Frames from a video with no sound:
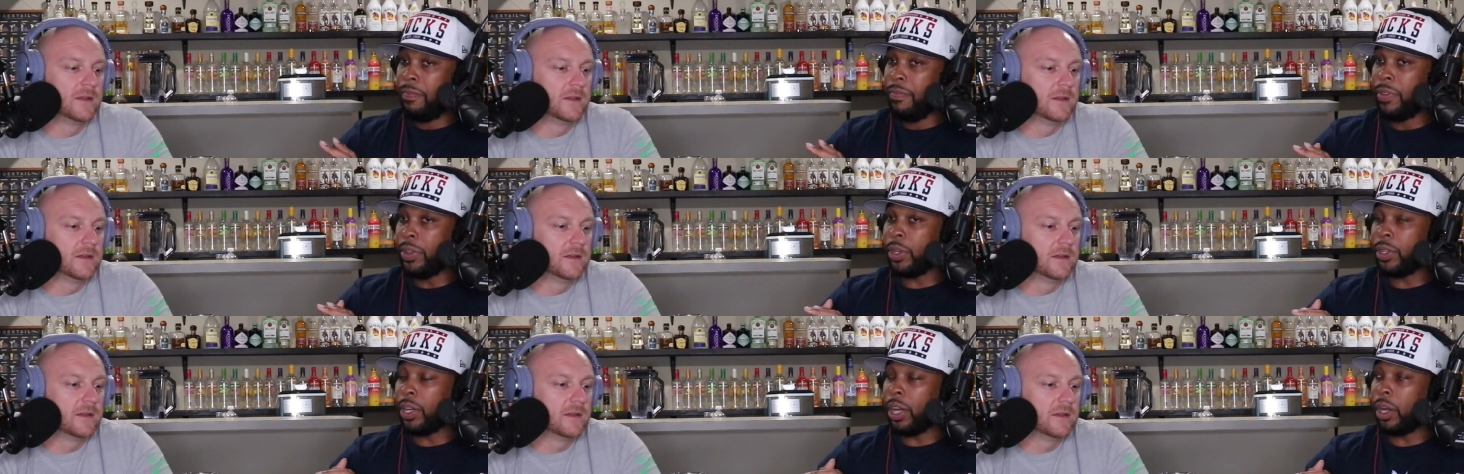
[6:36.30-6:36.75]

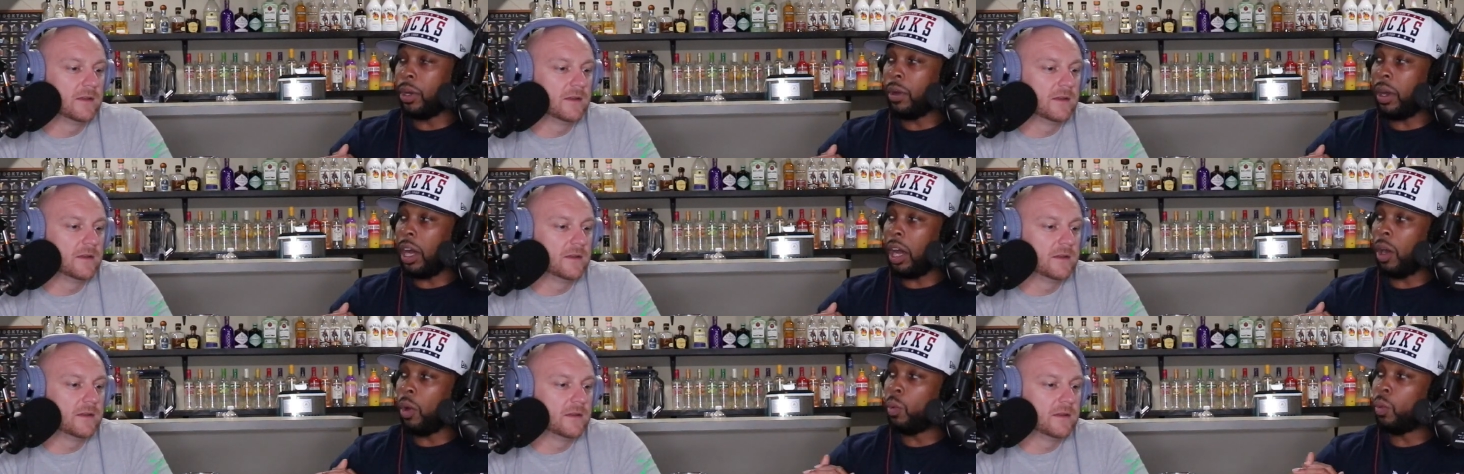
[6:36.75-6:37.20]
Speaker 1: you
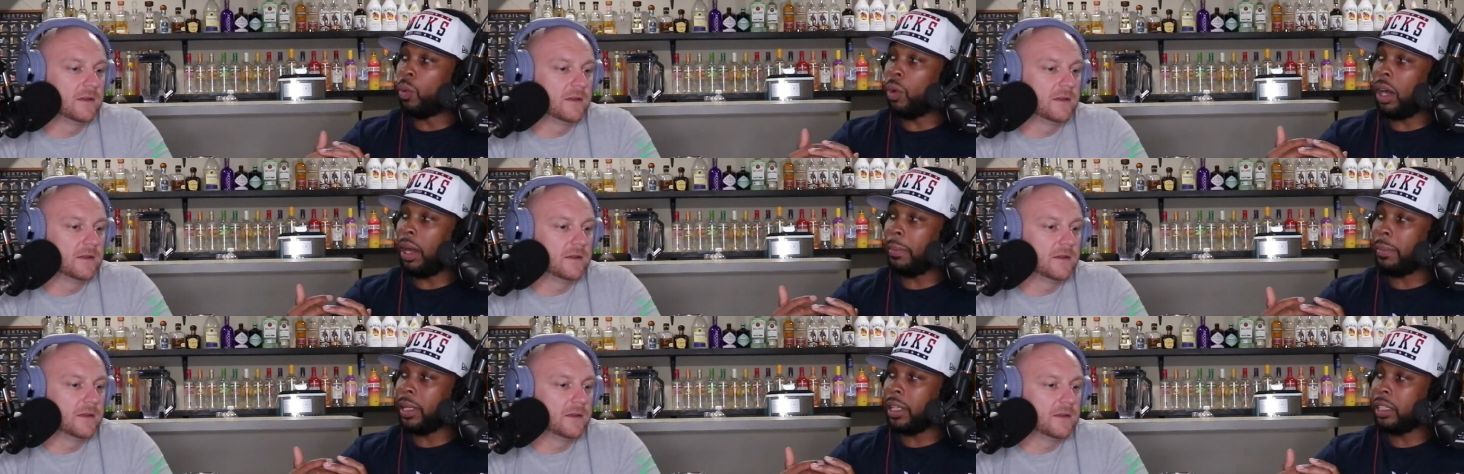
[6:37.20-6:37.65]
know, a
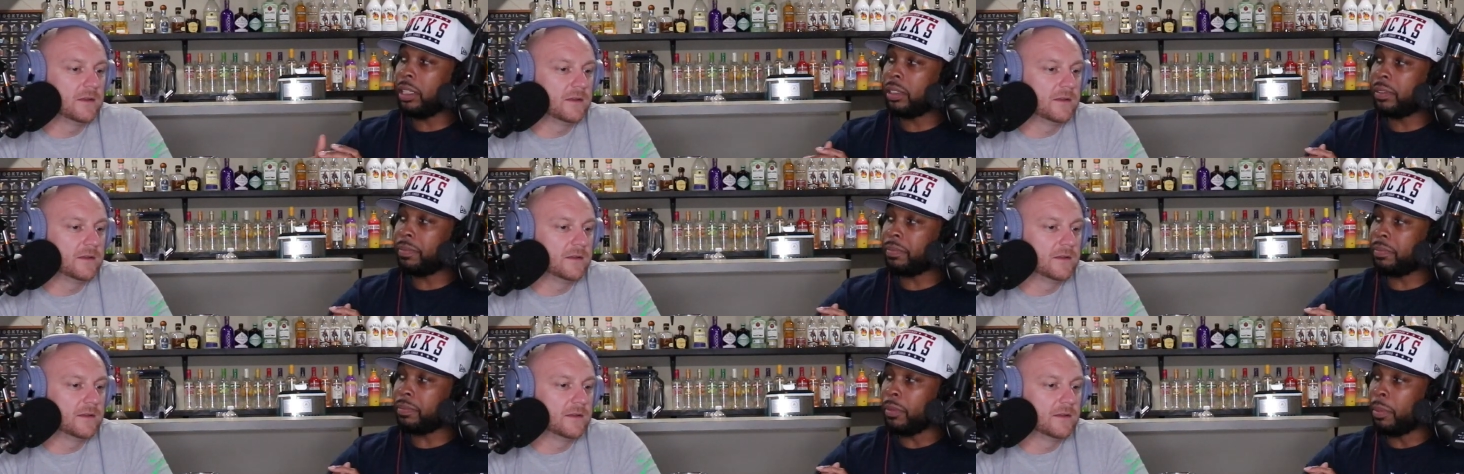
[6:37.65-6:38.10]
woman,
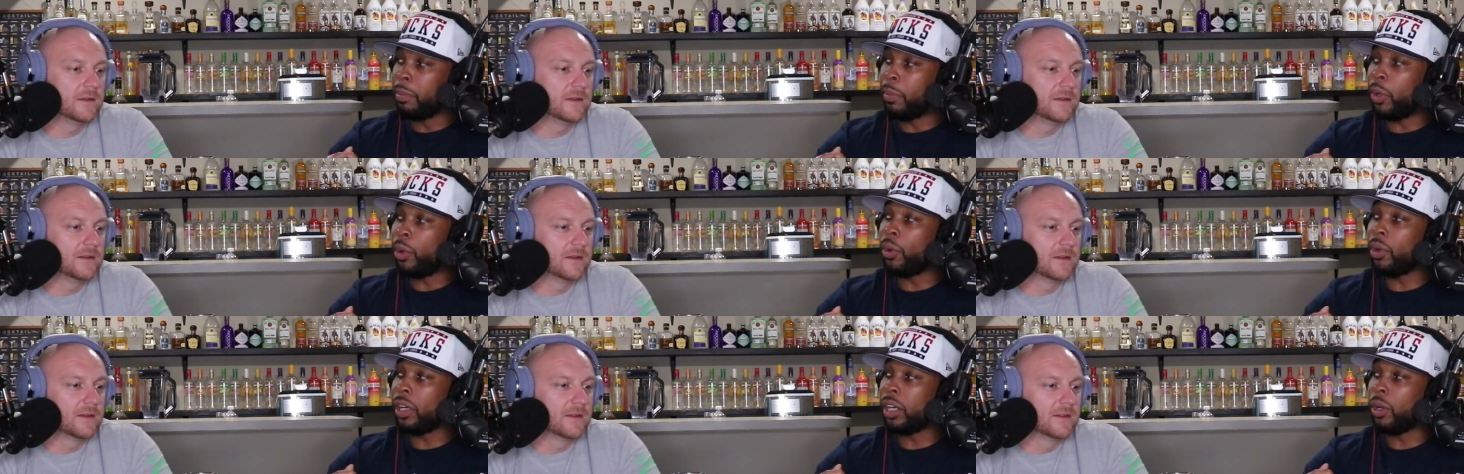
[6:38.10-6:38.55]

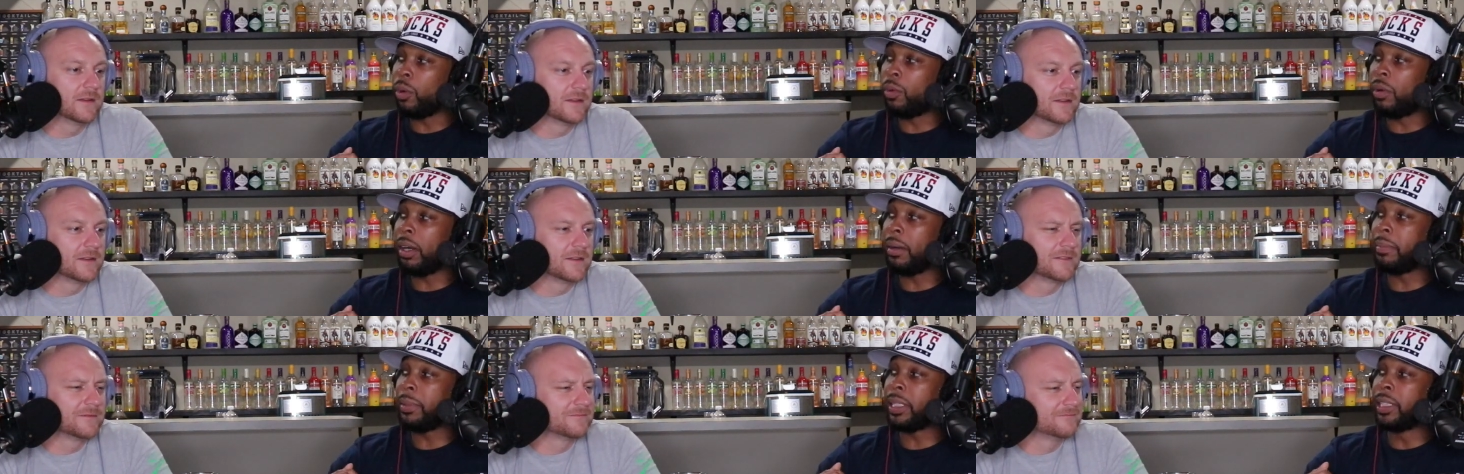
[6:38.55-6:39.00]
born a
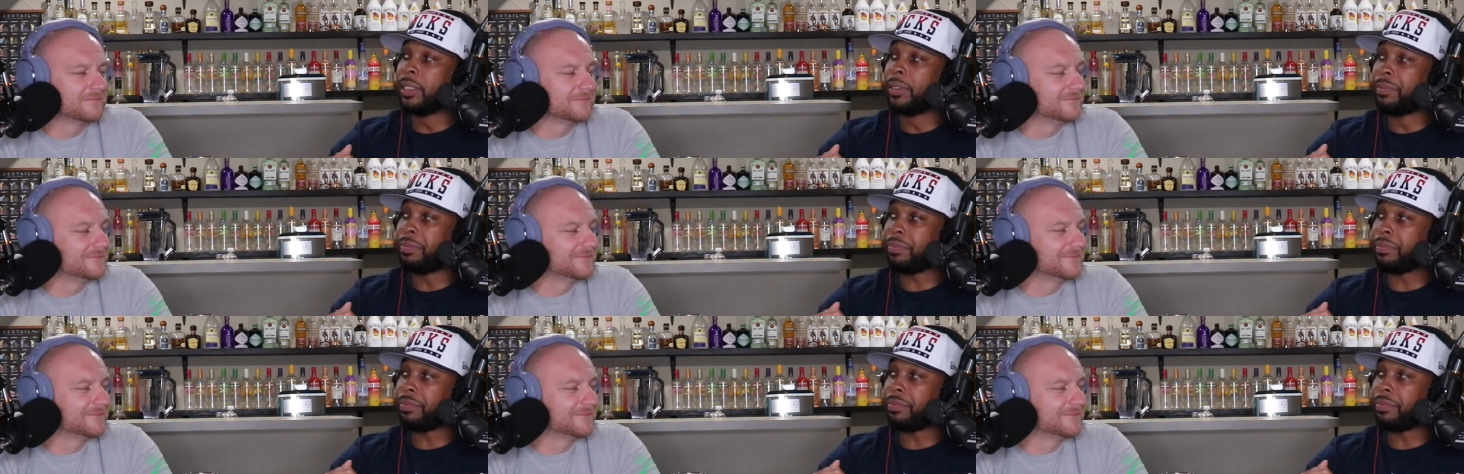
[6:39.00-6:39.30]
woman.